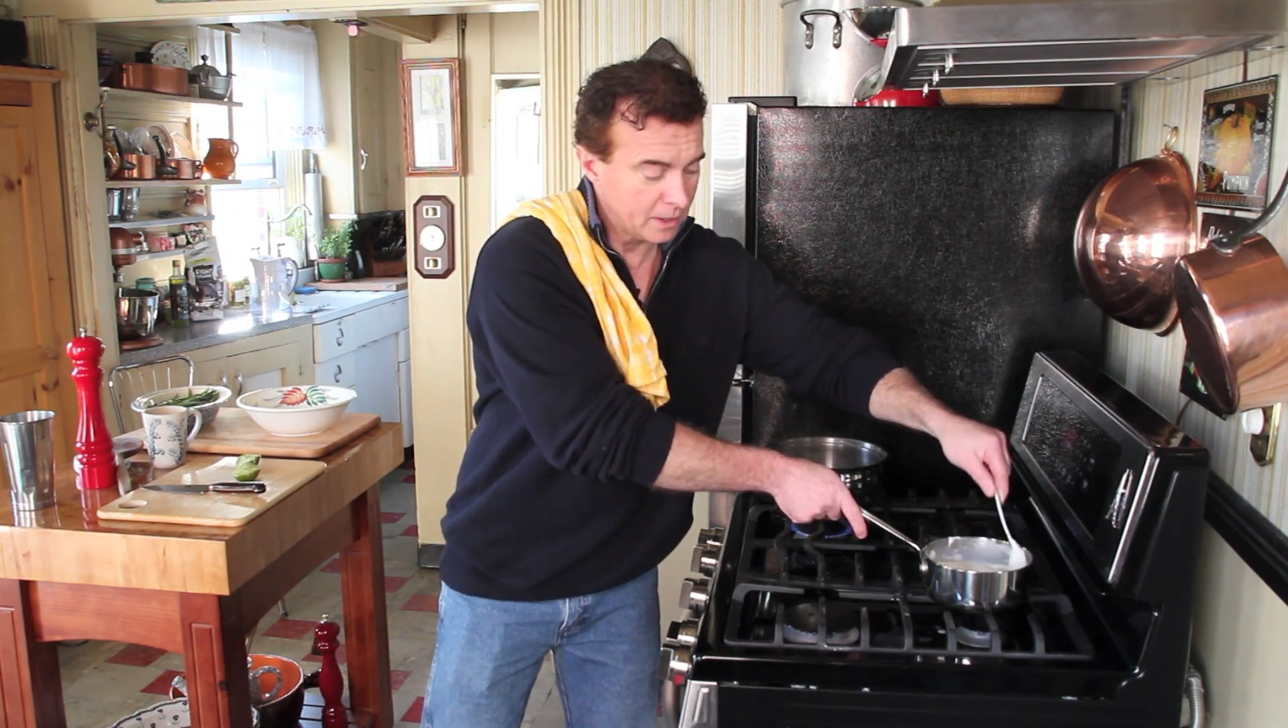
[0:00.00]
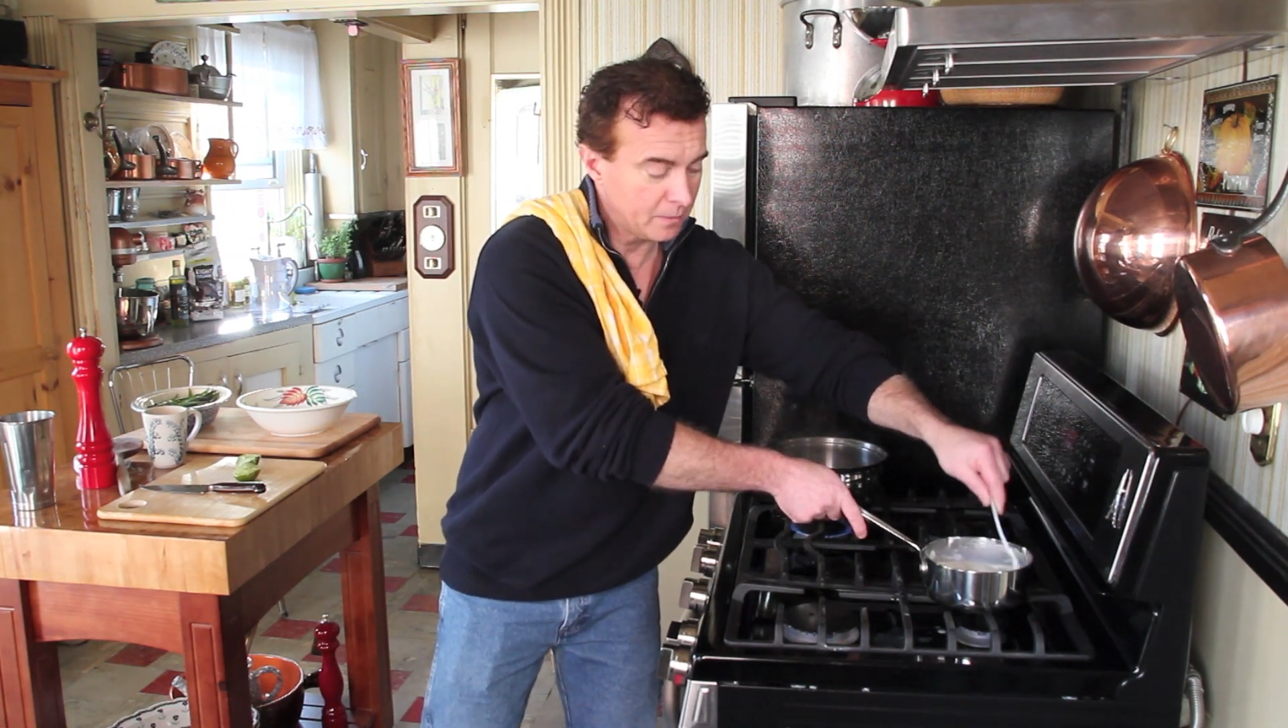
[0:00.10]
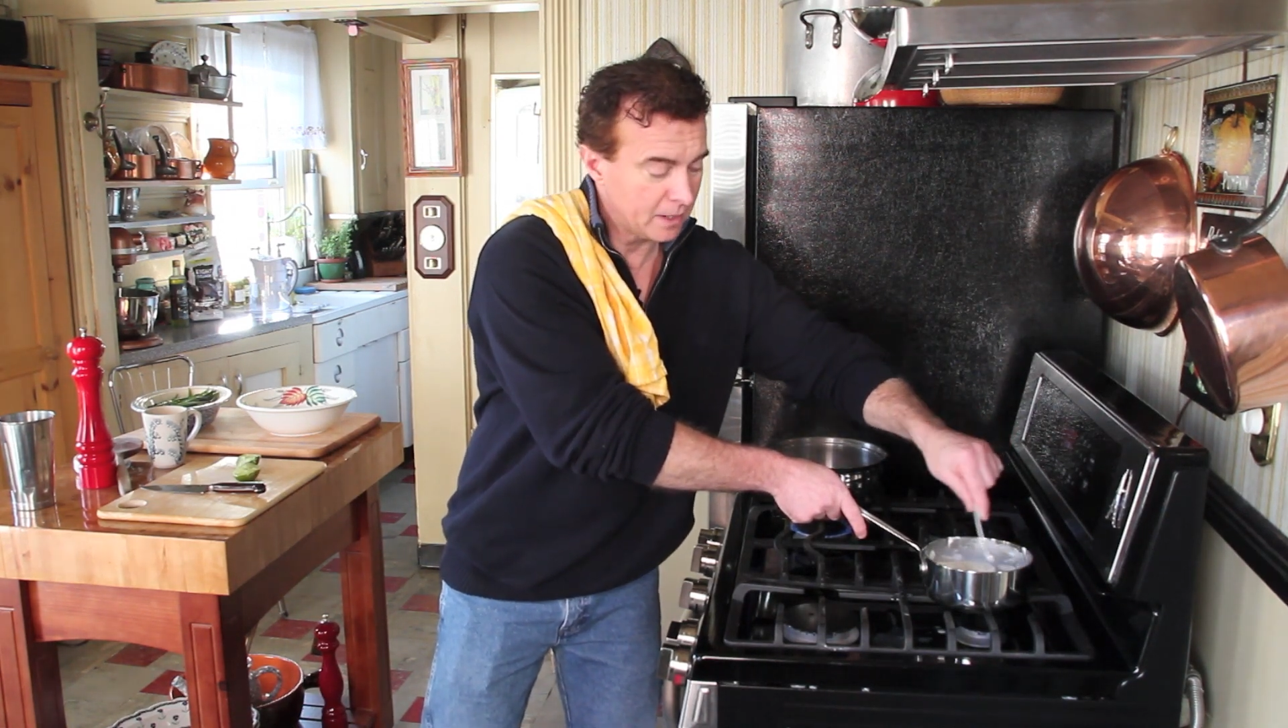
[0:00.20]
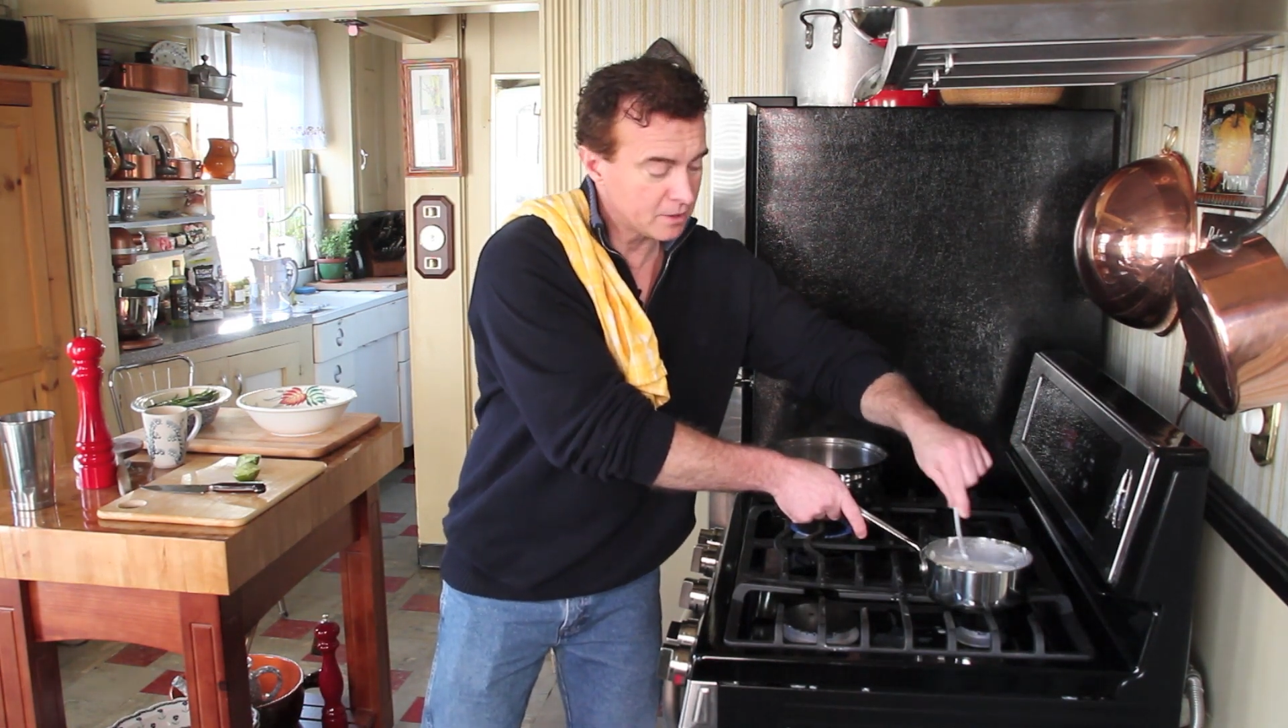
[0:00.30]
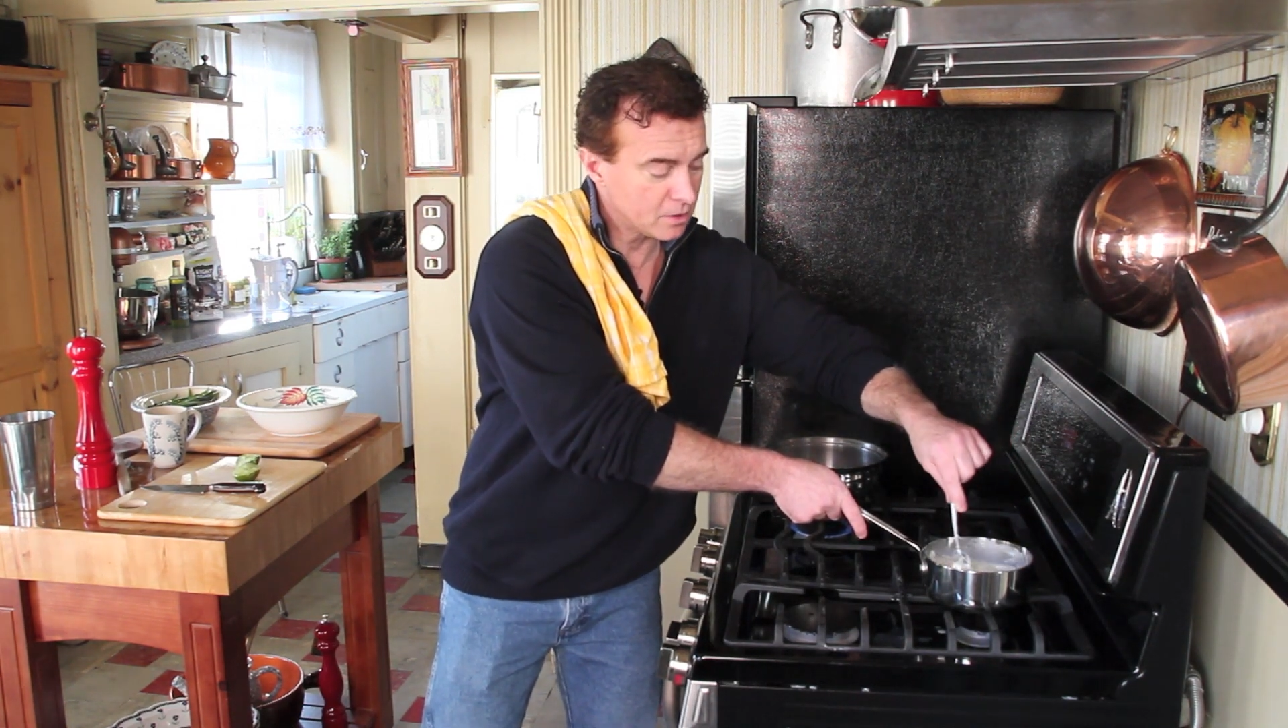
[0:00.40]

minutes